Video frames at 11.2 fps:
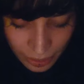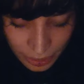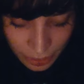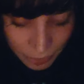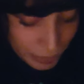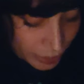
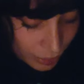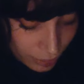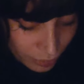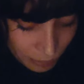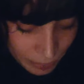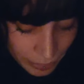This could be
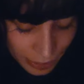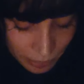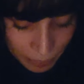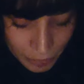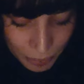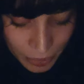opening
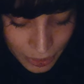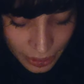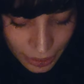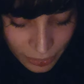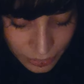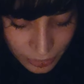up
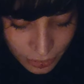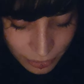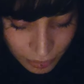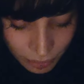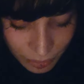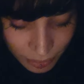
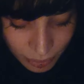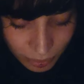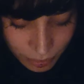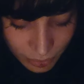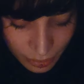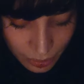communication.
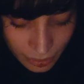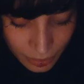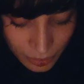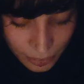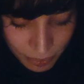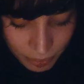
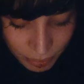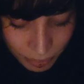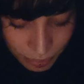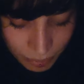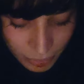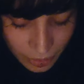Um,
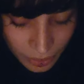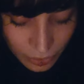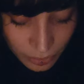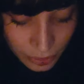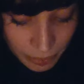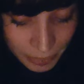it could
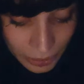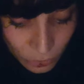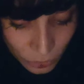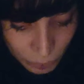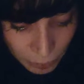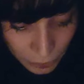also be a
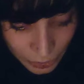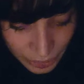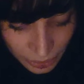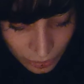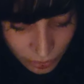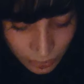third party
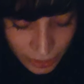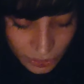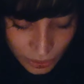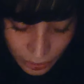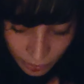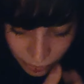
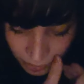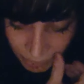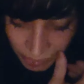situation.